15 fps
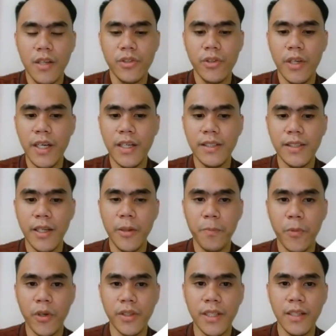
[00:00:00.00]
So here's an
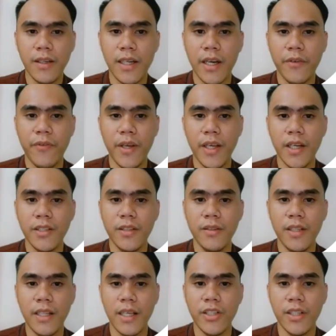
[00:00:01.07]
important
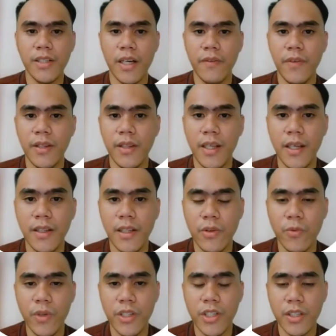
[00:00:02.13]
clarification that adjusts everything
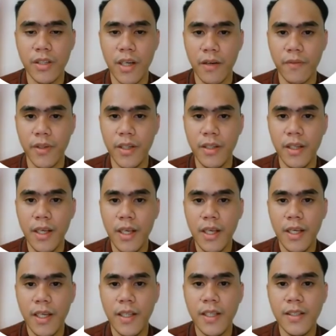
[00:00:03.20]
that we just covered.
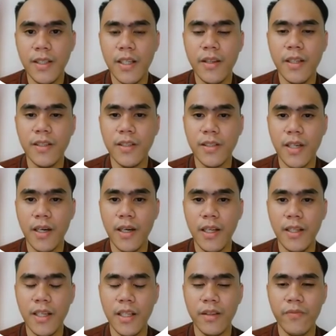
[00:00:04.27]
It is not
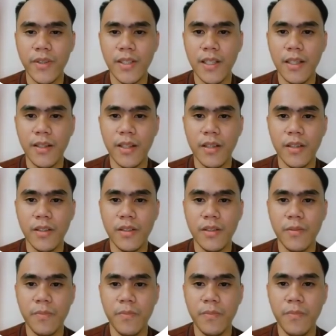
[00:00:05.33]
necessarily that facilitators
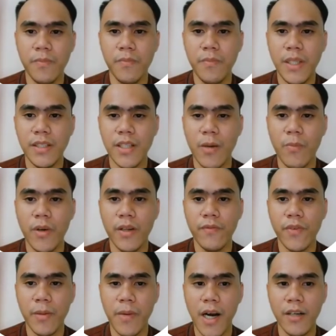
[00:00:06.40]
be
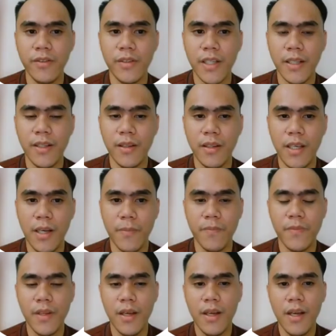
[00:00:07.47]
someone from outside the
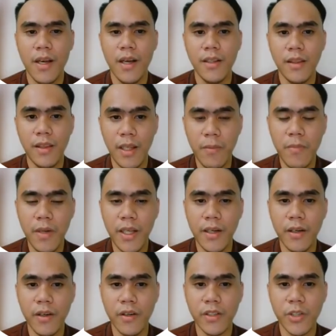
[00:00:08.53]
team. The team
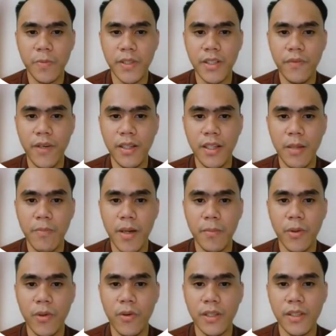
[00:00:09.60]
leader or a specific team
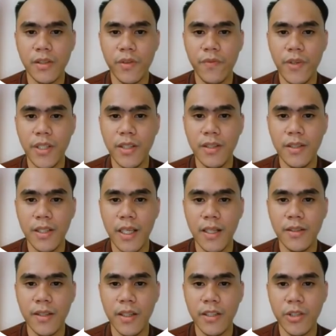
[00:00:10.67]
member who has a sufficient
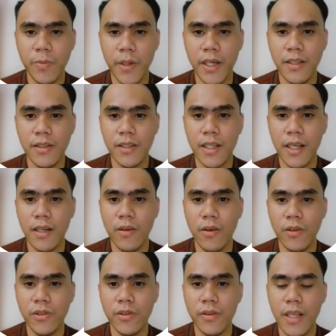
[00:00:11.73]
skills and experience can
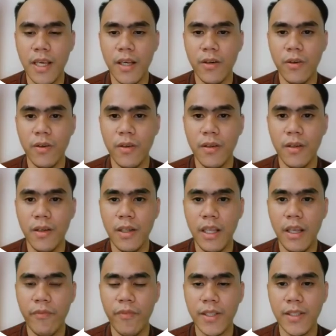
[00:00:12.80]
also take on
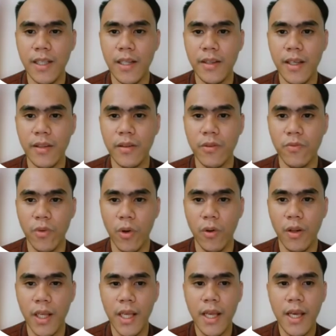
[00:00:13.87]
the facilitator
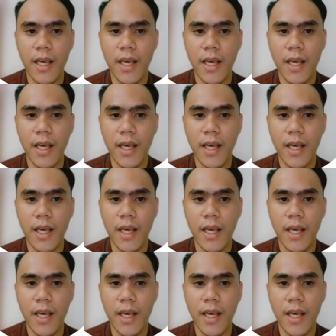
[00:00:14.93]
role.